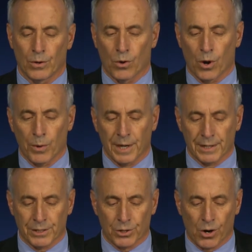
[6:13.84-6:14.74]
Or we
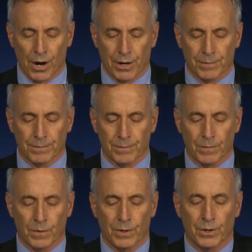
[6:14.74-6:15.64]
can start
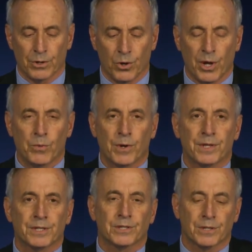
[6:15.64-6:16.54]
doing what
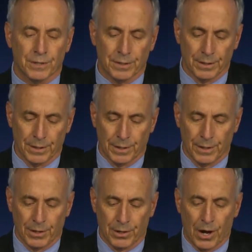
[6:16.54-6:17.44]
this
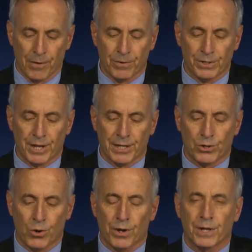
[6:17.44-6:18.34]
conference has
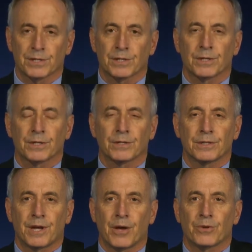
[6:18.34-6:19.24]
called us
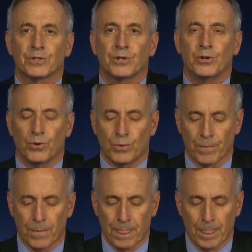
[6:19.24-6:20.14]
together to do,
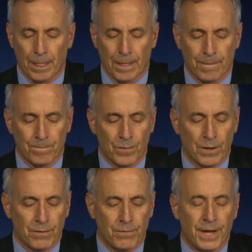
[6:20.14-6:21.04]

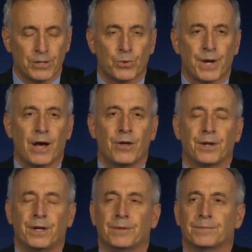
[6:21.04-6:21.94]
face
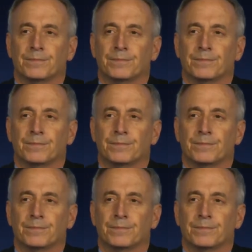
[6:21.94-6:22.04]
reality